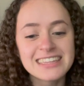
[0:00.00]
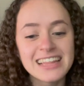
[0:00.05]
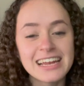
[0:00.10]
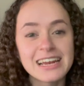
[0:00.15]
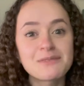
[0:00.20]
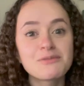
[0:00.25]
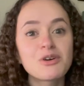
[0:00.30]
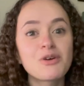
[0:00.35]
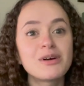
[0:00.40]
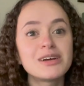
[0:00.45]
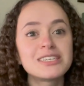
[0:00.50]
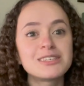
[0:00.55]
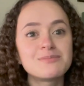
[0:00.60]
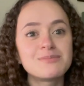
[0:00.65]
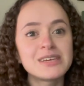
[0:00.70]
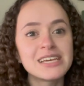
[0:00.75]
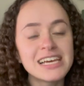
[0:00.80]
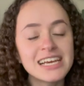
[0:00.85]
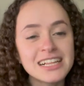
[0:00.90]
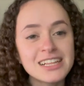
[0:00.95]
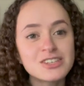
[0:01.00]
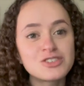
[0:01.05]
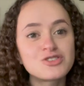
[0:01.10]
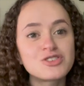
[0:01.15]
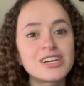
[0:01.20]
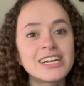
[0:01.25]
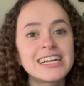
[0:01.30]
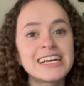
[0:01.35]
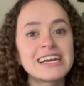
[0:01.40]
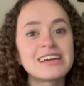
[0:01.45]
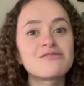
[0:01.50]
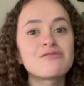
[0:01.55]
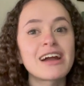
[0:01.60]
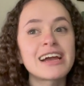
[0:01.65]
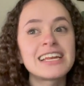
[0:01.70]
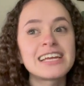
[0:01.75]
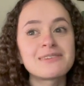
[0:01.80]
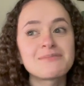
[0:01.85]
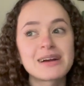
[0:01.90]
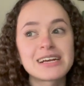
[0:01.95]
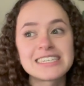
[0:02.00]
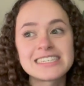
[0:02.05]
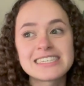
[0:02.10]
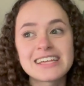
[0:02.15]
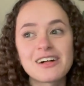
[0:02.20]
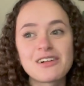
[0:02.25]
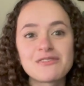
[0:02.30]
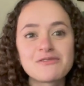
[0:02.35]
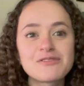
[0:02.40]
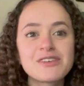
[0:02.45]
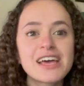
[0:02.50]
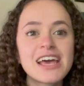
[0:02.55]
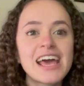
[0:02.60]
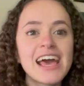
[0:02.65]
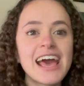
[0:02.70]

that I'm going to be illustrating and writing myself.